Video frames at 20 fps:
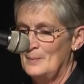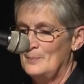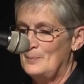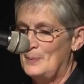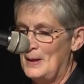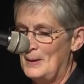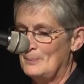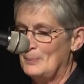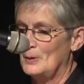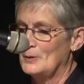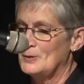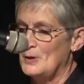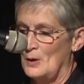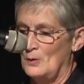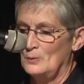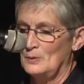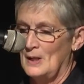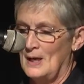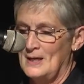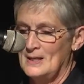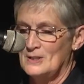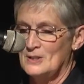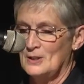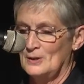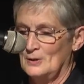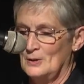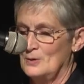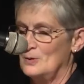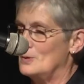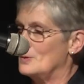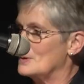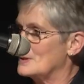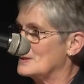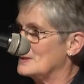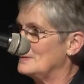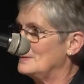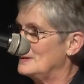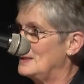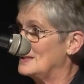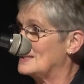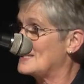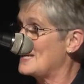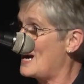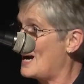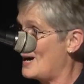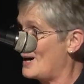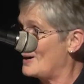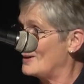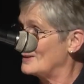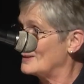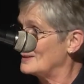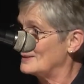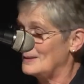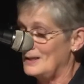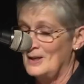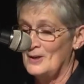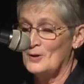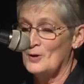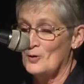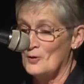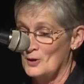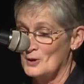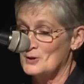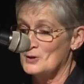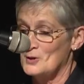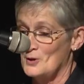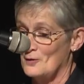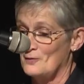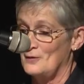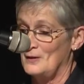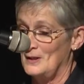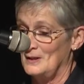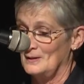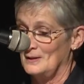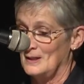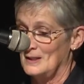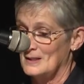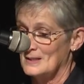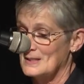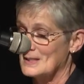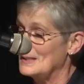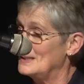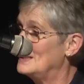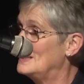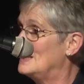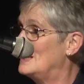People don't like to lose. It's hard. It hurts your feelings.